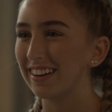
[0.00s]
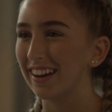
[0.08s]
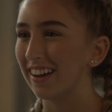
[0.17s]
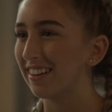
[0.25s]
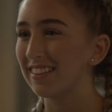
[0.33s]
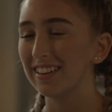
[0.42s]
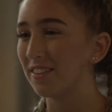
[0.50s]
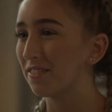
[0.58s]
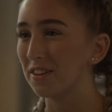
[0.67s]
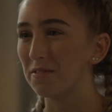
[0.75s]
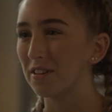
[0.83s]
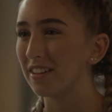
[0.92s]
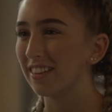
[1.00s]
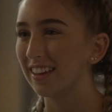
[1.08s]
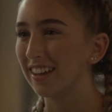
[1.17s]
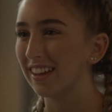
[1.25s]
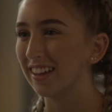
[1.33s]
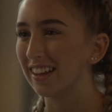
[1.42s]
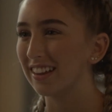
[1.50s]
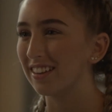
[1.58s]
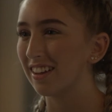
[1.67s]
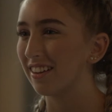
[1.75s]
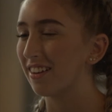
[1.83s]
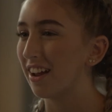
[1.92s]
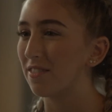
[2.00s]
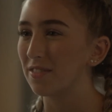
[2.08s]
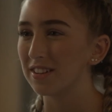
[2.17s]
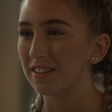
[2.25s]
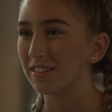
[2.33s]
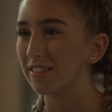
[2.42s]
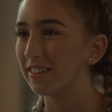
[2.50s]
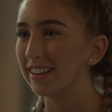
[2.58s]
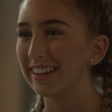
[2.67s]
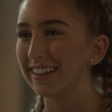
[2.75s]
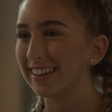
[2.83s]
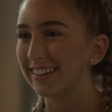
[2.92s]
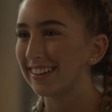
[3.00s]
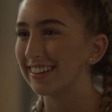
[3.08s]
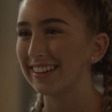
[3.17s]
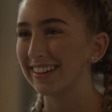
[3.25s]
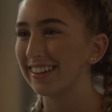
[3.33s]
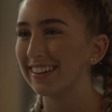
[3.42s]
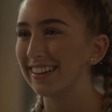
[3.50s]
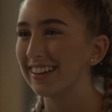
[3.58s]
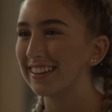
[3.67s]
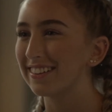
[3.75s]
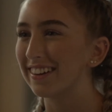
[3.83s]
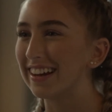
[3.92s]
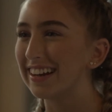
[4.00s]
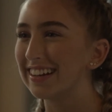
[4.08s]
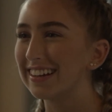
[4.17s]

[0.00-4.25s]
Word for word: Yeah, it's definitely worth it, like the end result. Great.